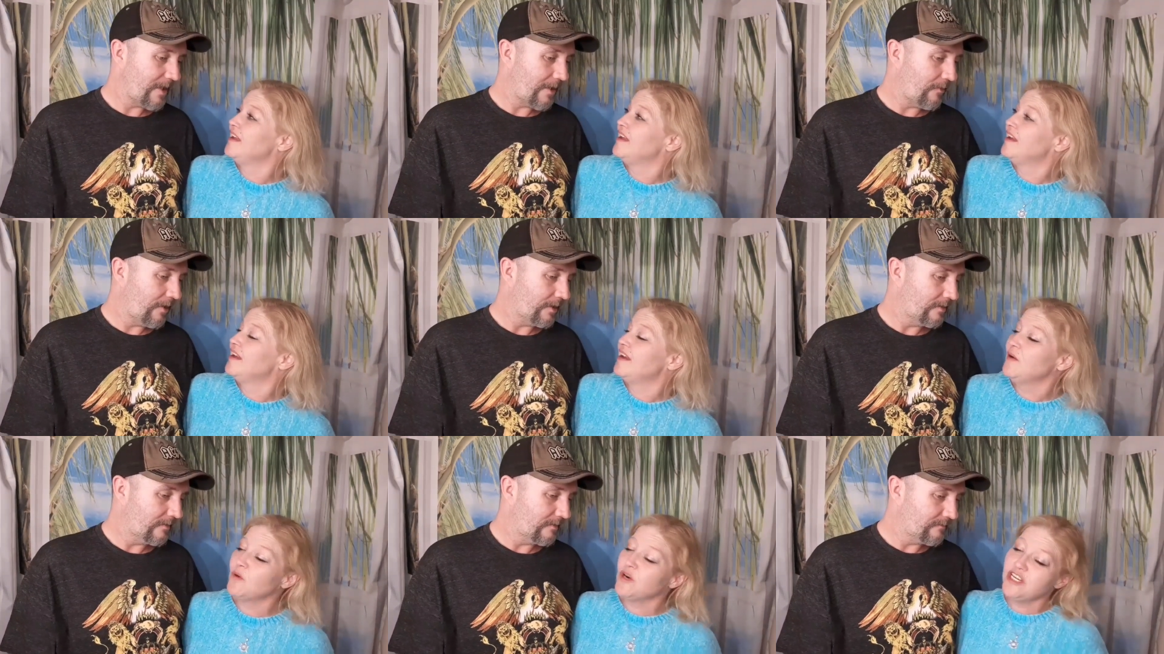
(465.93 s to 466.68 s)
Speaker 1: About
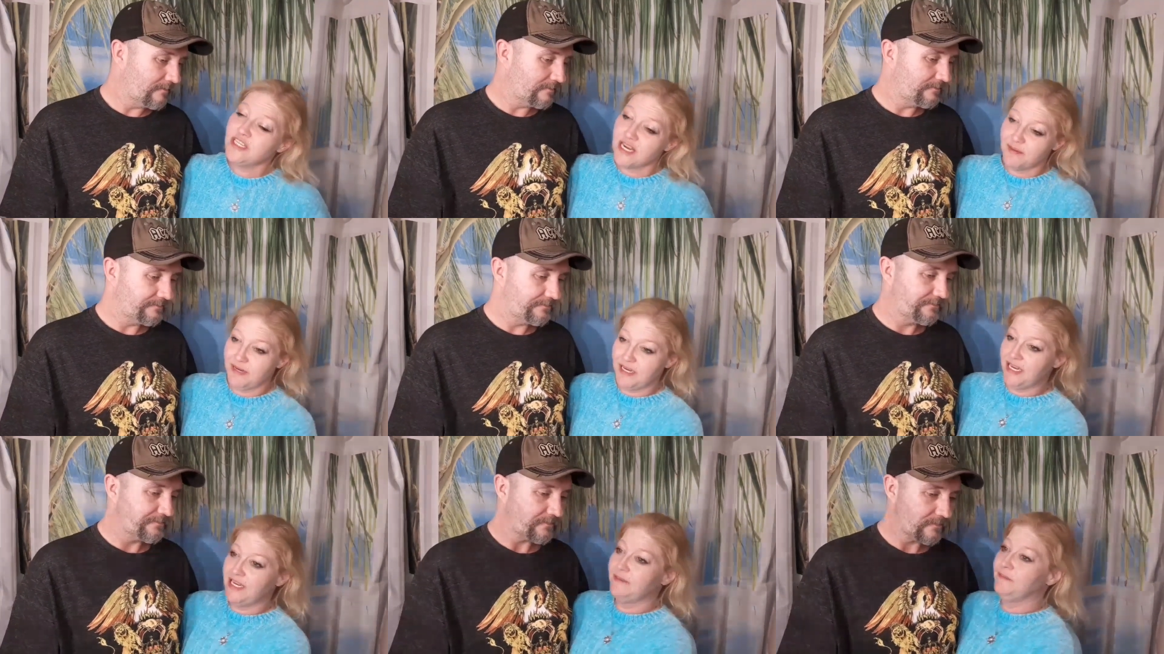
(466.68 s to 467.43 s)
what? Where are you
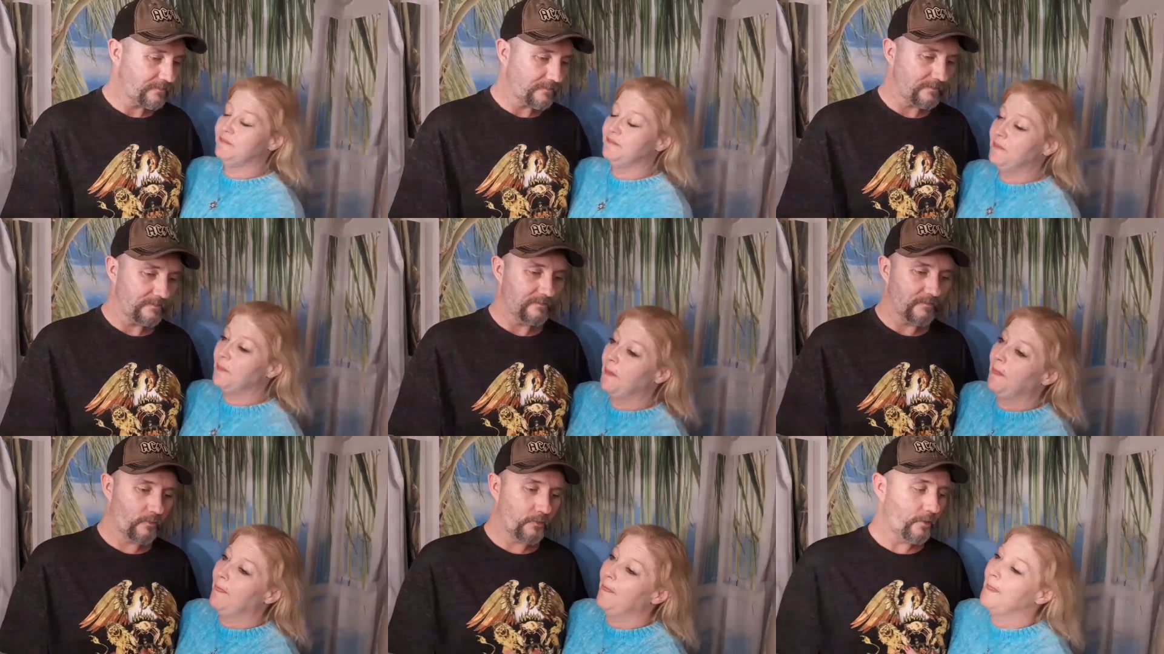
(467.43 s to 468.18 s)
taking me to eat?
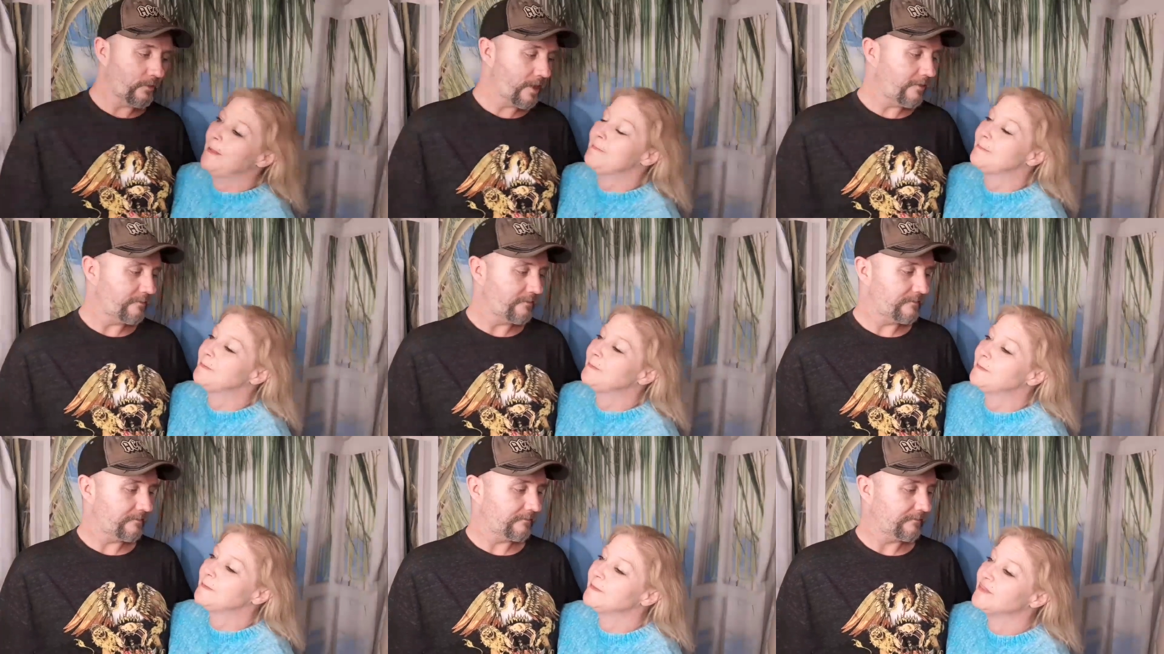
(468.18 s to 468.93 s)
Where you want to go?
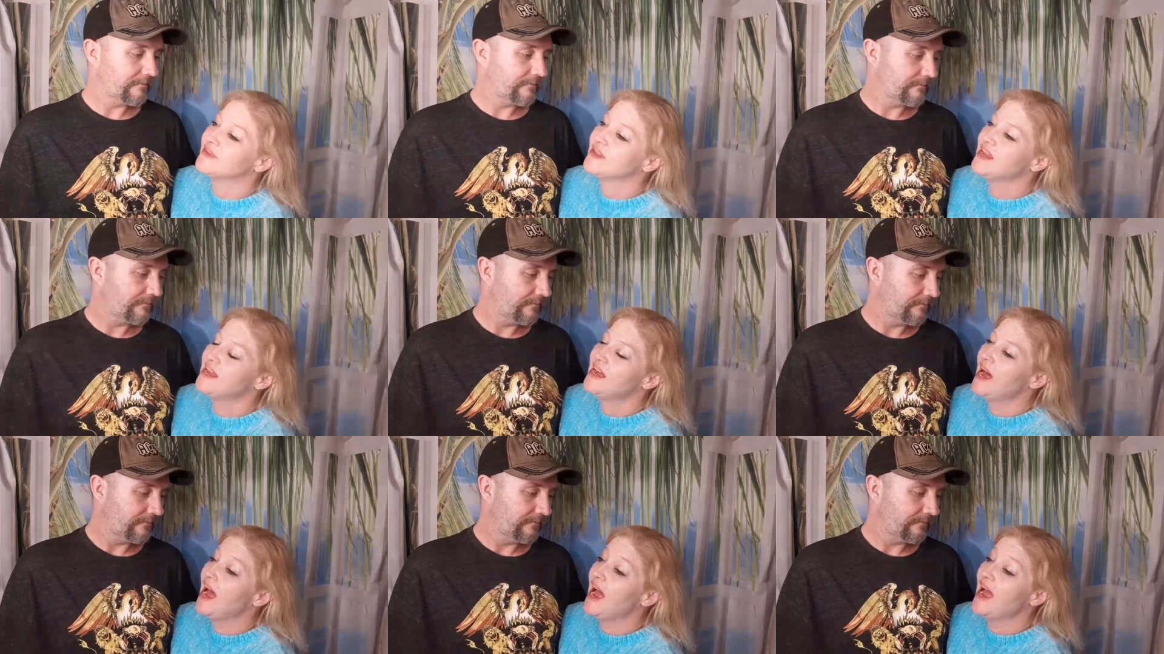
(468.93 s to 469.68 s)

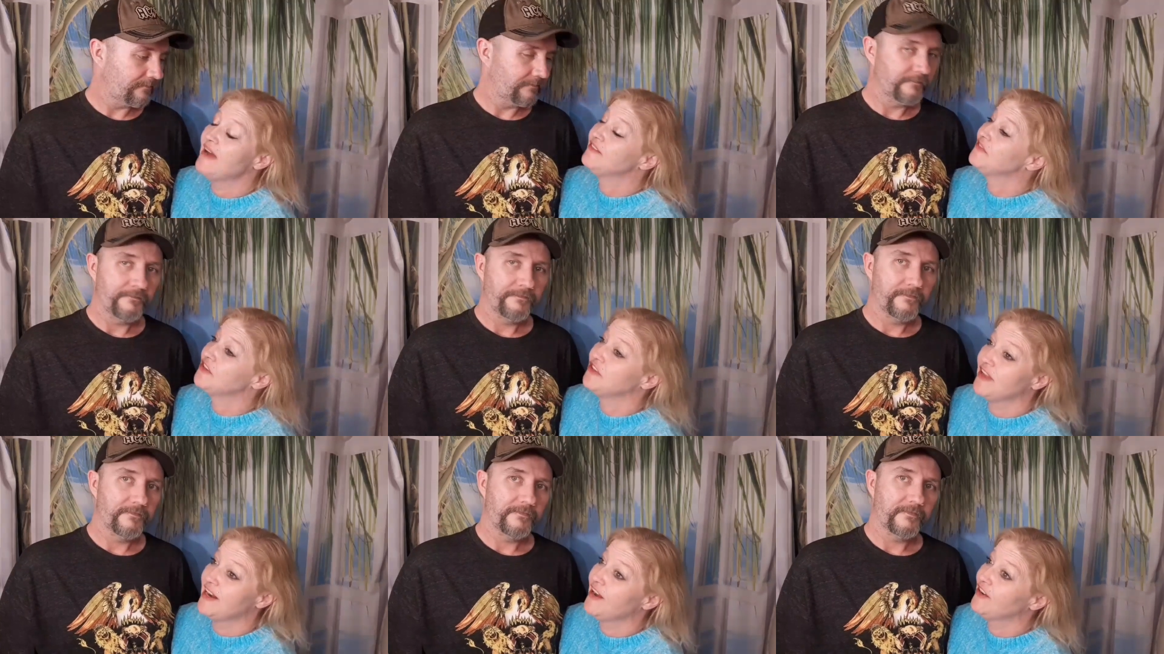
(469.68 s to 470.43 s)
I haven't
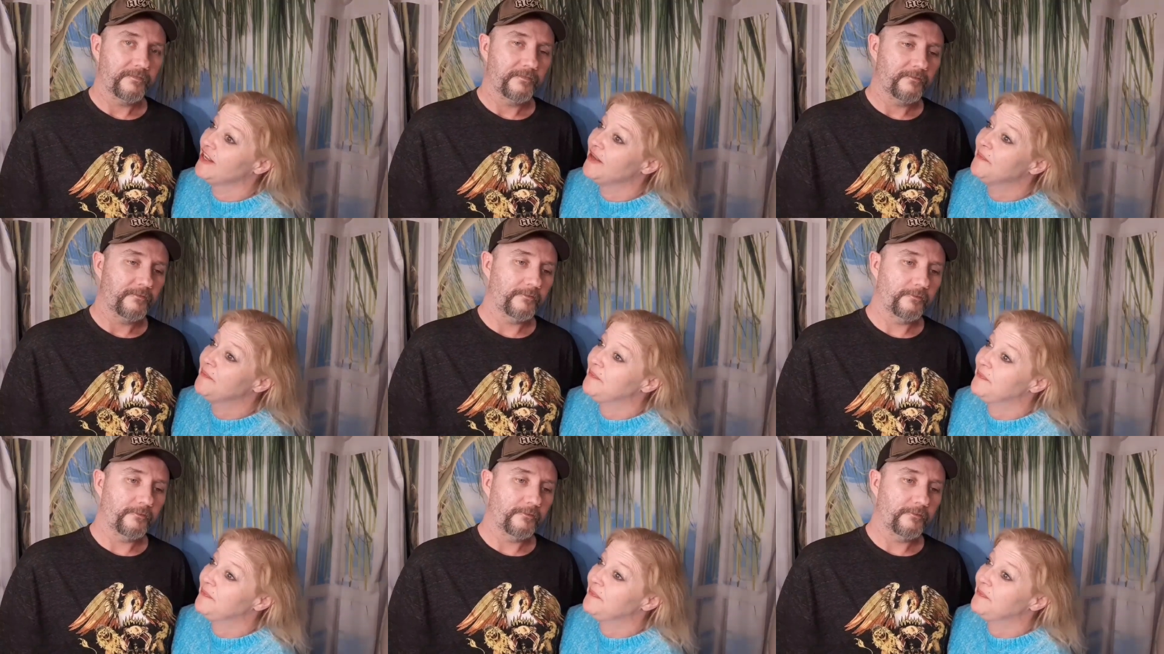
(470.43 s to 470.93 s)
figured that out yet.